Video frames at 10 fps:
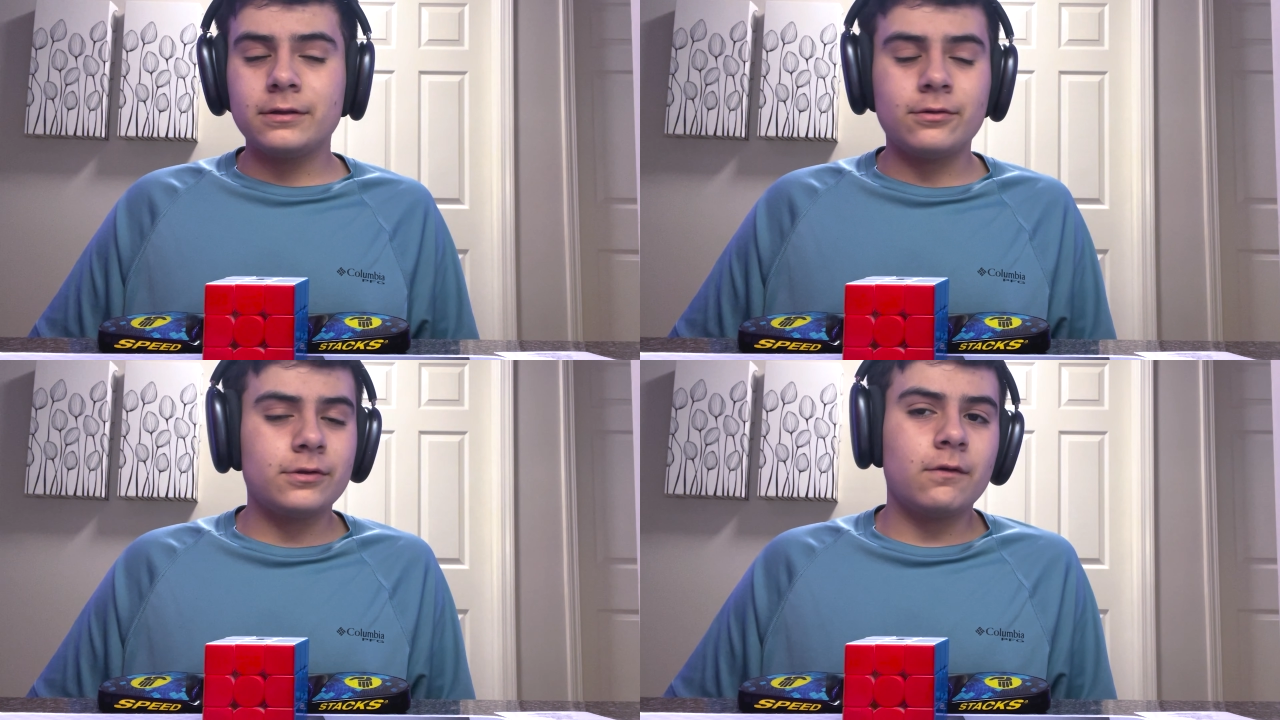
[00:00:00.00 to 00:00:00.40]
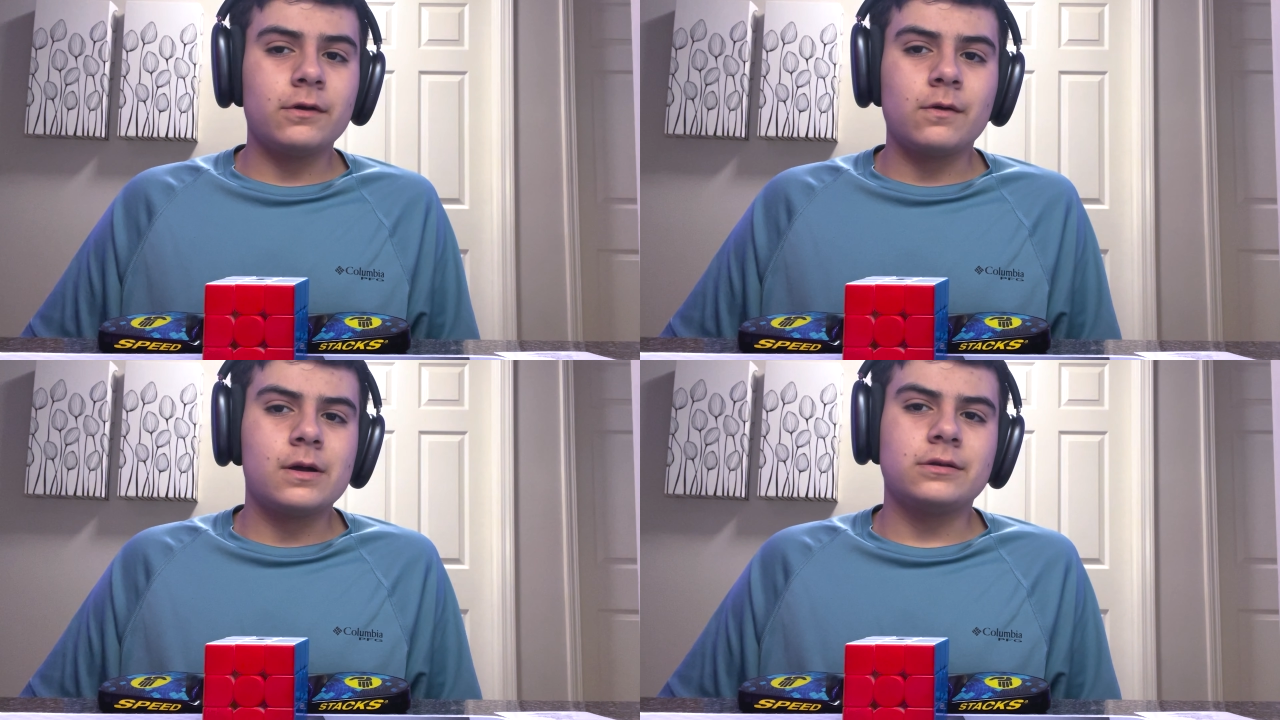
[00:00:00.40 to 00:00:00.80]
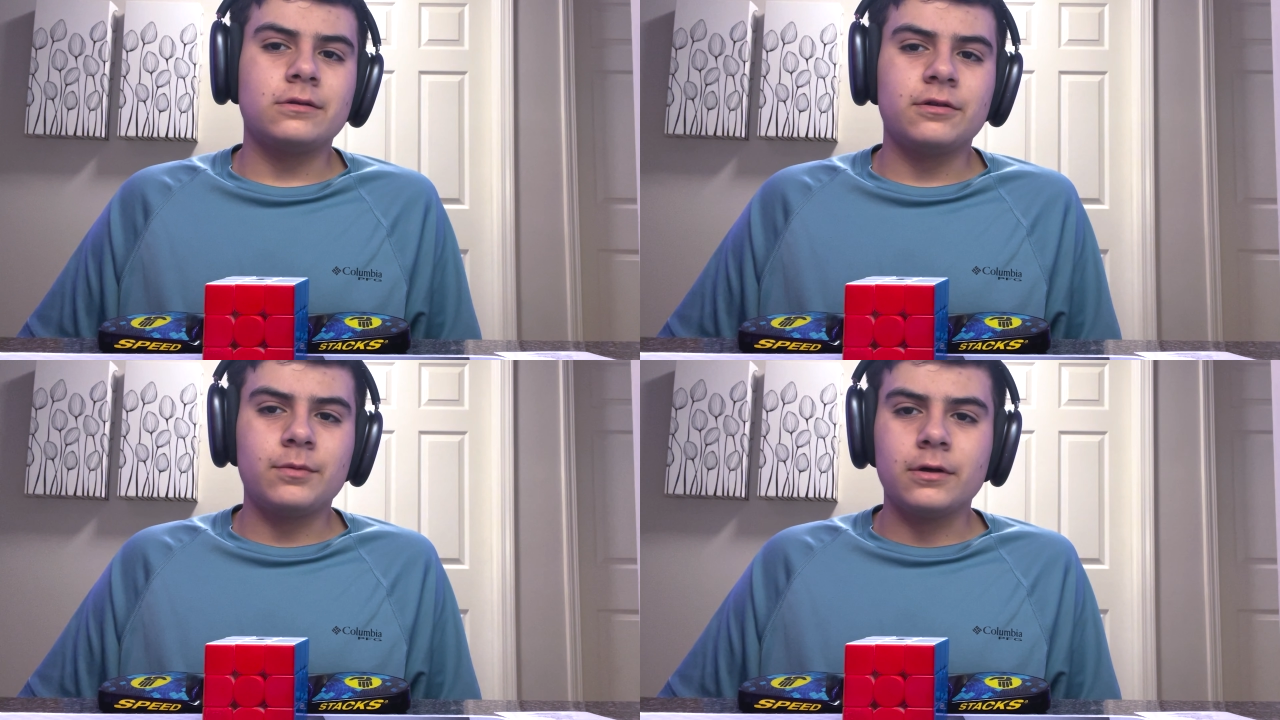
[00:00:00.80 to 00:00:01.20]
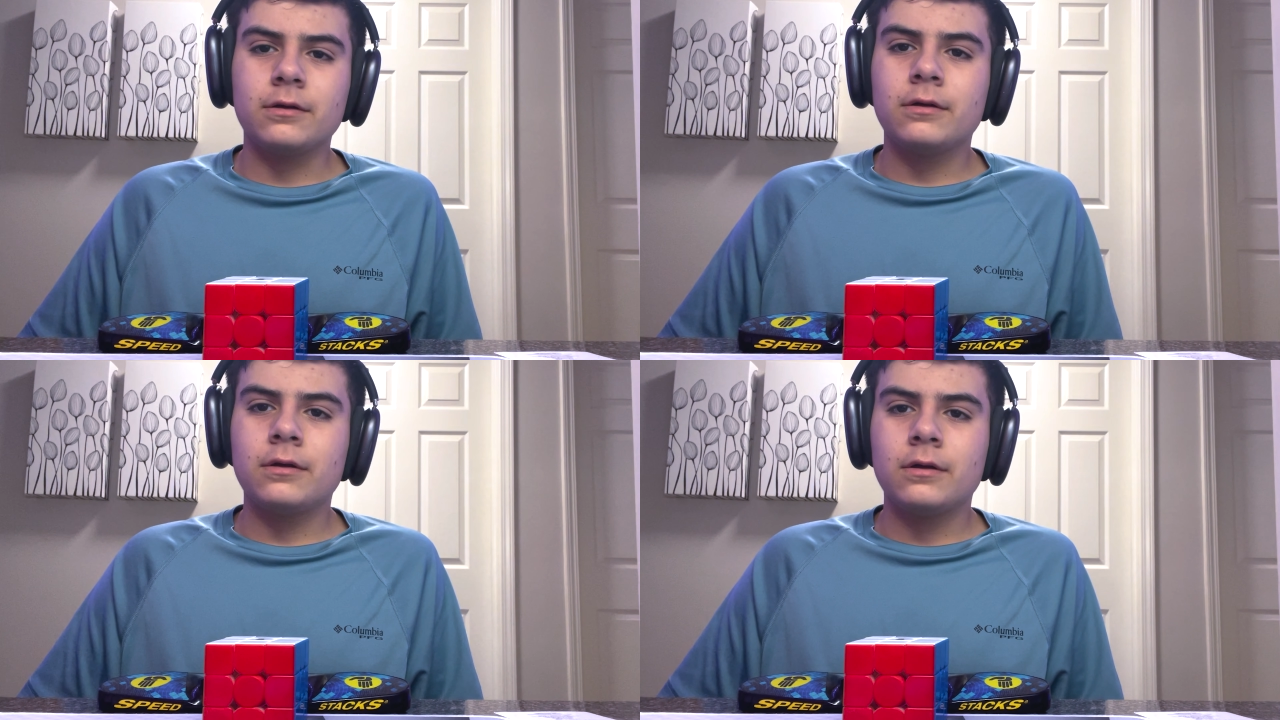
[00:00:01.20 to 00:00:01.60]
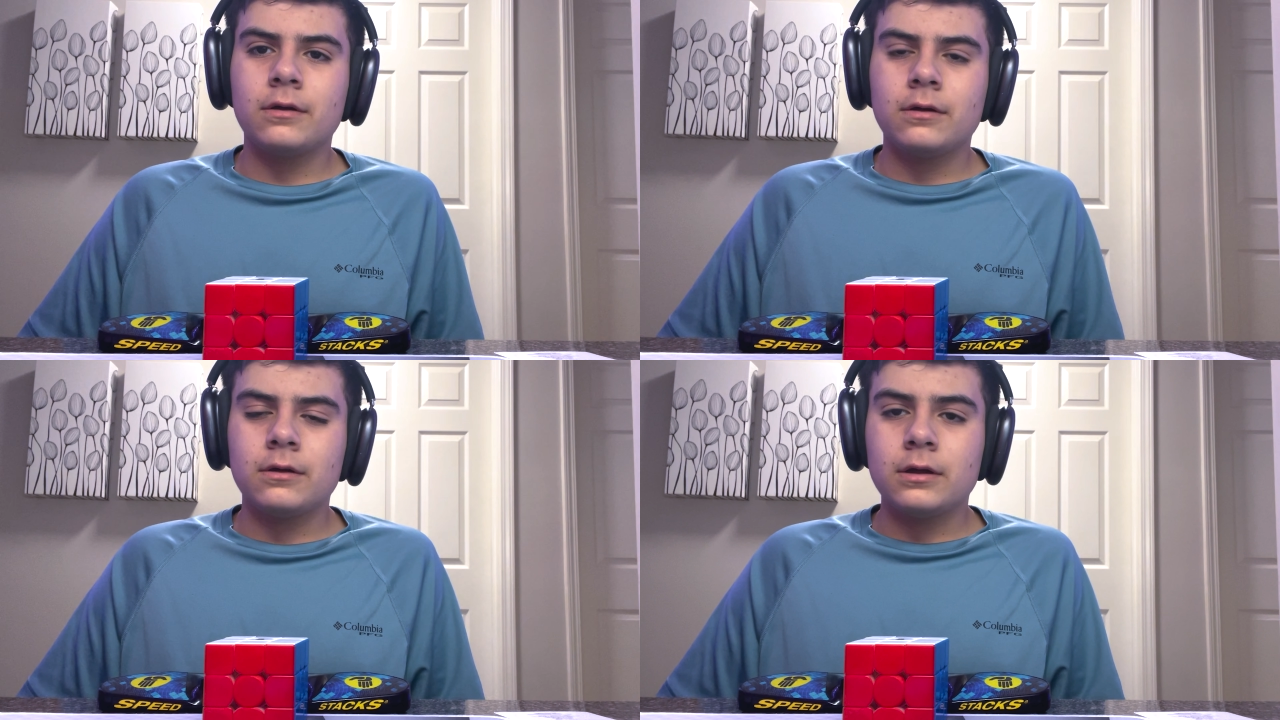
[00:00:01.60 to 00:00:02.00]
there's no way you're watching this, but
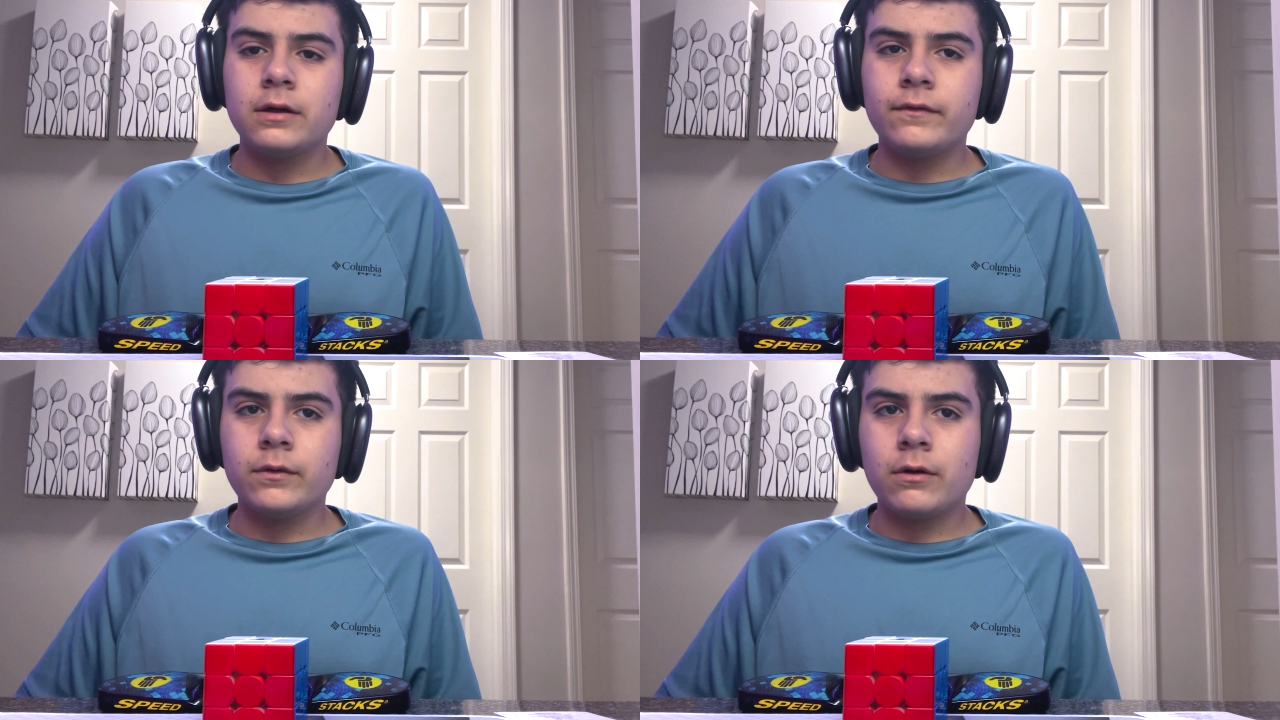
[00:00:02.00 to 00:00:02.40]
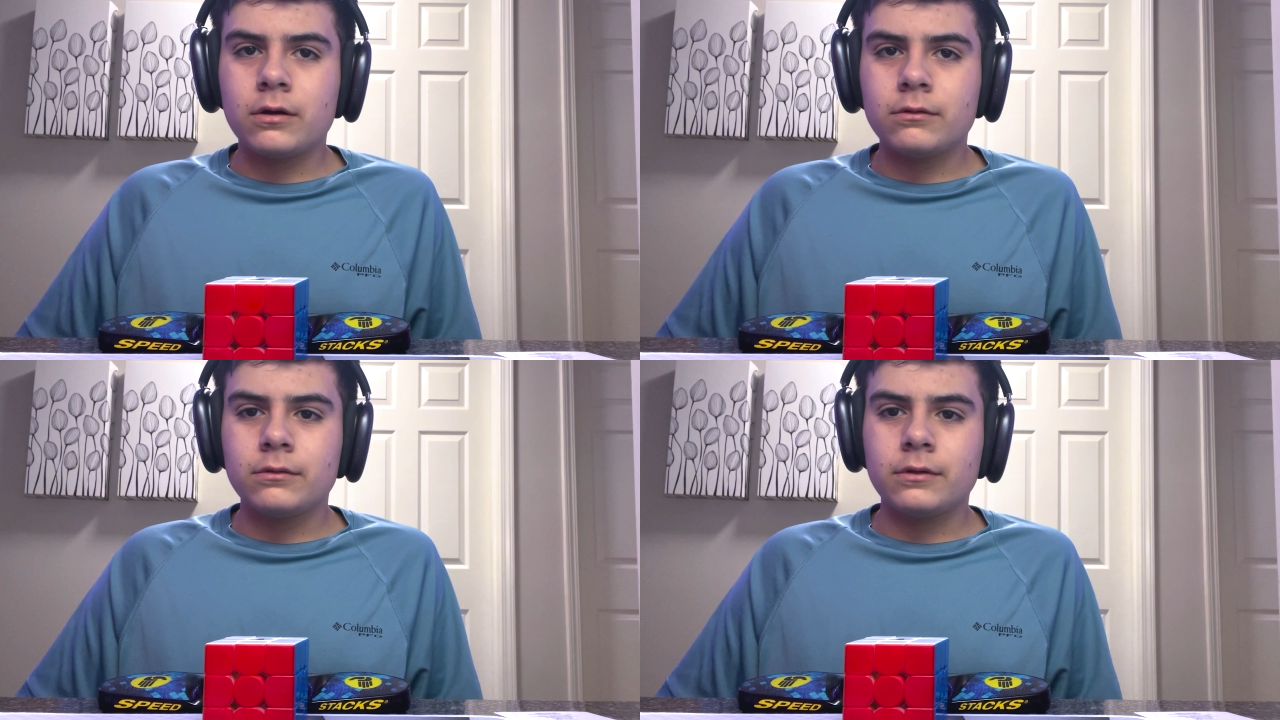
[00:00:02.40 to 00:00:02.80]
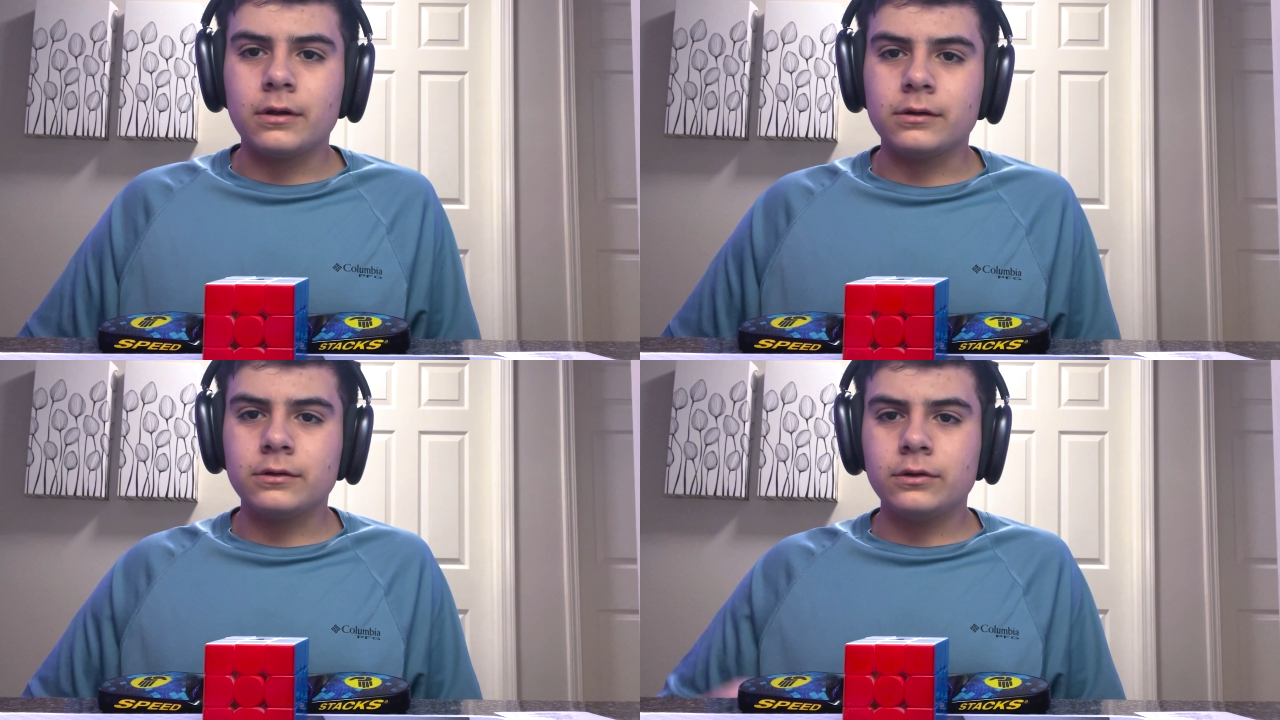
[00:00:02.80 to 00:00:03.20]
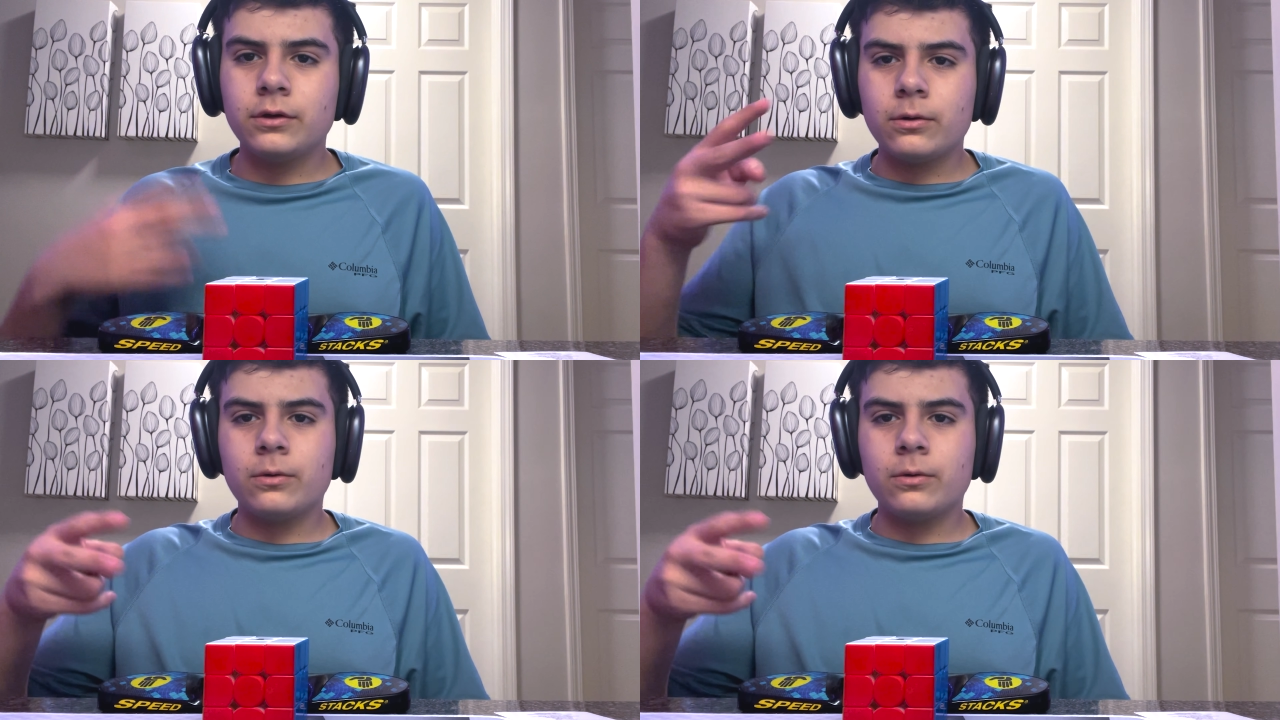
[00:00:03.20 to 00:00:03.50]
if you are, then you